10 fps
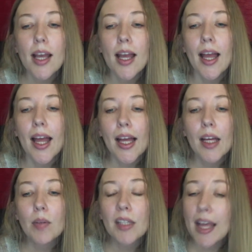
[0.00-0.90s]

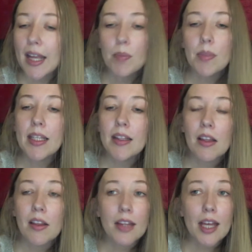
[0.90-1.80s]
It can mean
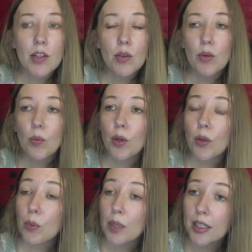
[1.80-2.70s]
that you're going to
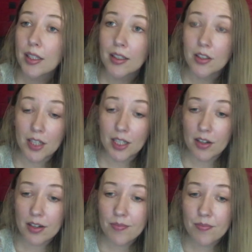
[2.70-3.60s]
work with
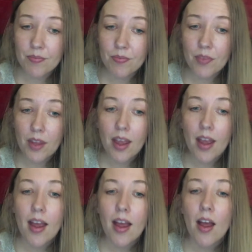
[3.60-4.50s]
children,
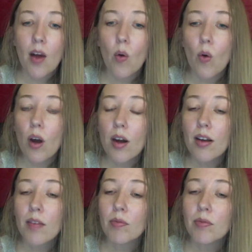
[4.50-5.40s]
or,
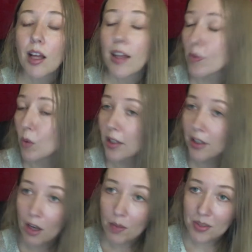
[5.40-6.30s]
as all the
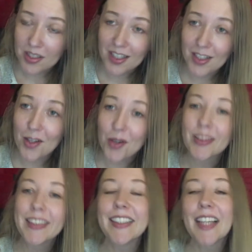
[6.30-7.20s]
cups
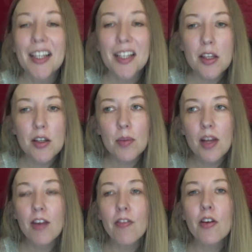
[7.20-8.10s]
denotes, some
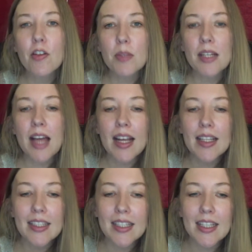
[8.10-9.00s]
kind of
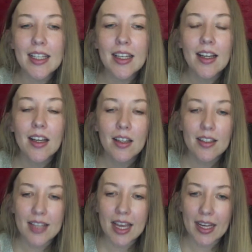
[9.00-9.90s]
hospitality
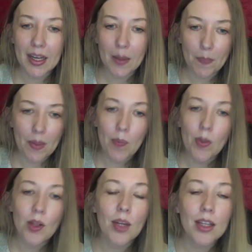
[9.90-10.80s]
setting
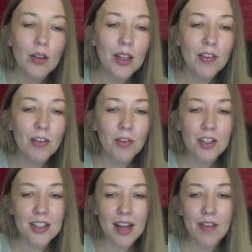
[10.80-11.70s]
where you get to give of
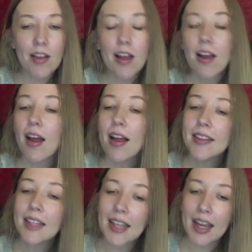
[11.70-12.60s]
yourself
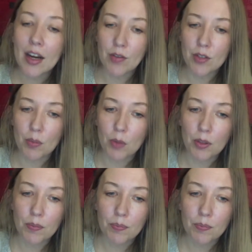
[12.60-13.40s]
and take care of someone.